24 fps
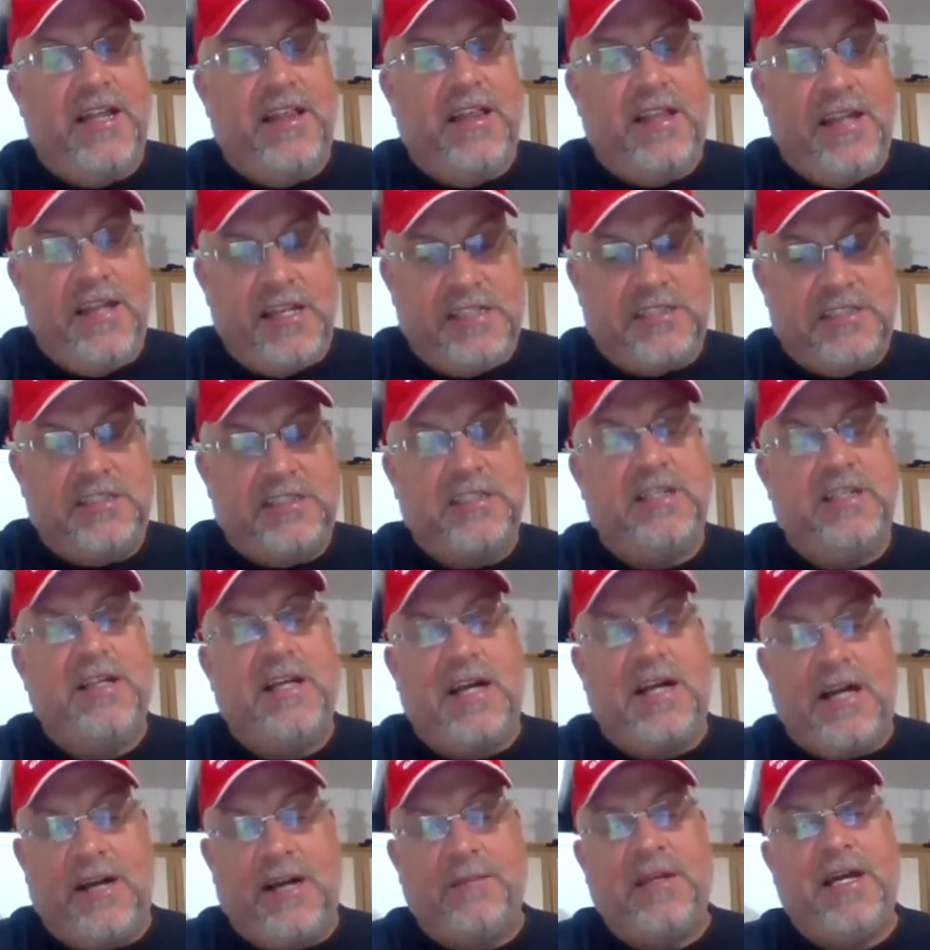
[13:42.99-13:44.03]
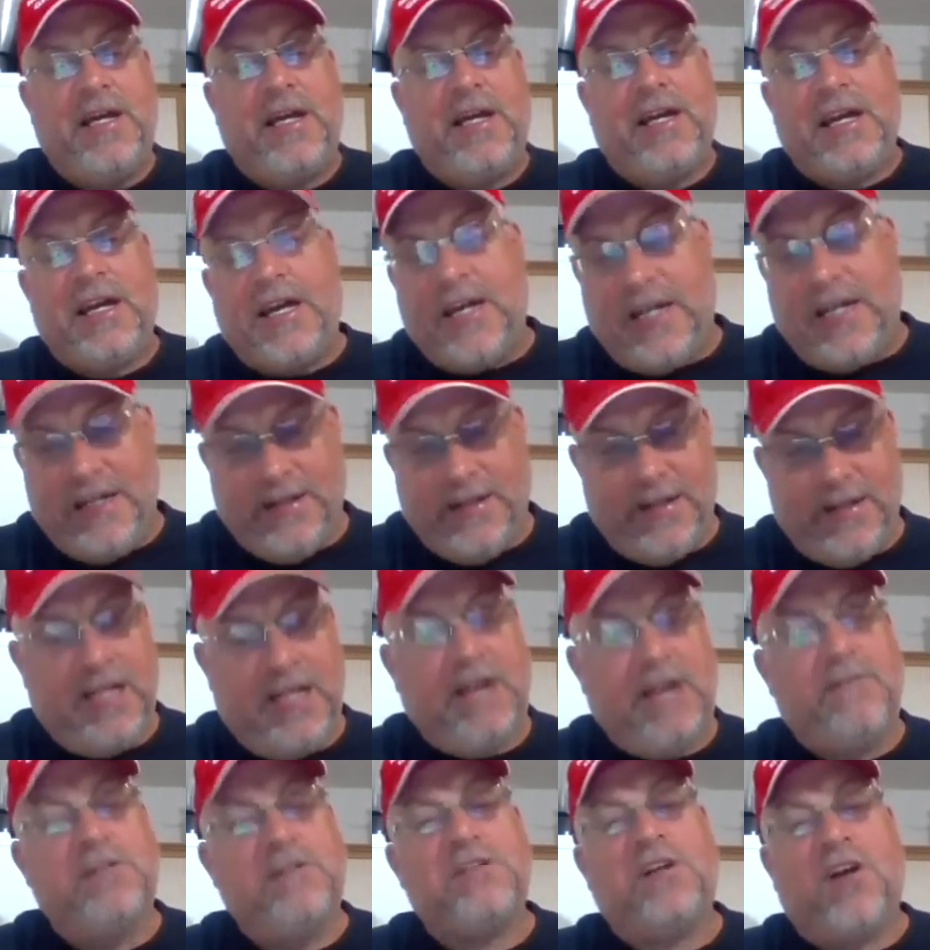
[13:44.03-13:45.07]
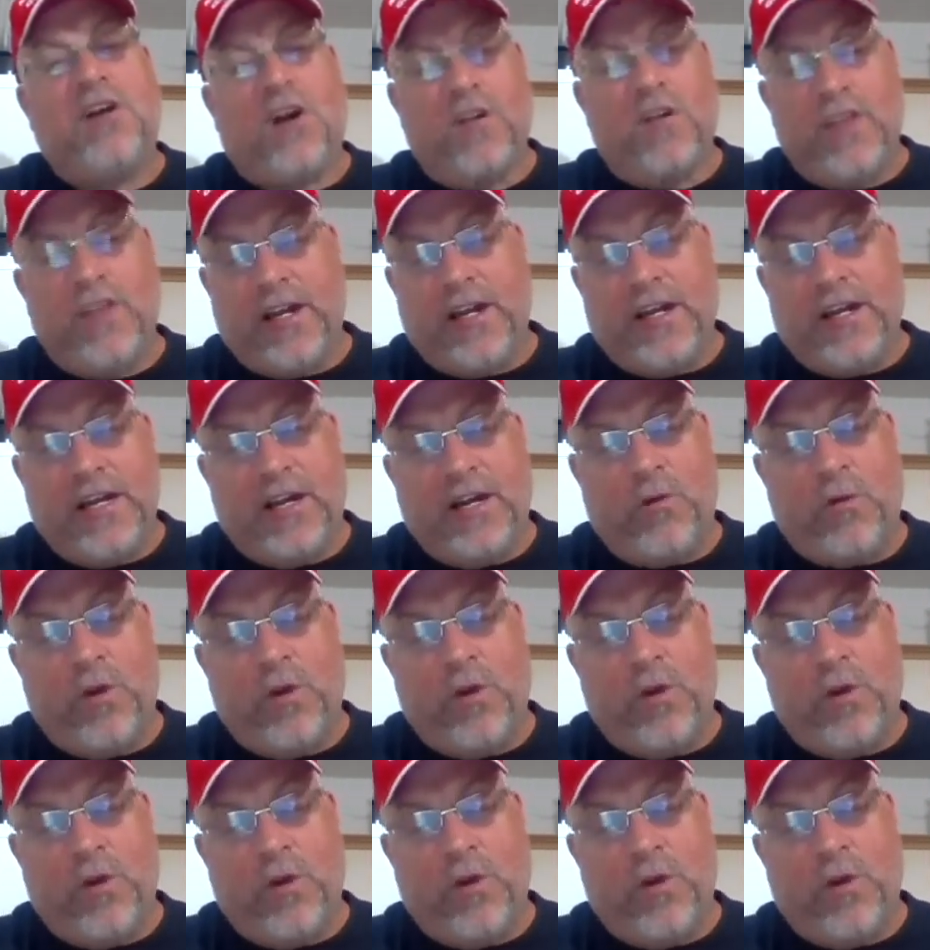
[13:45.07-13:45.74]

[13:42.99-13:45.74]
Yes, I'm that guy. A lot of us are that guy.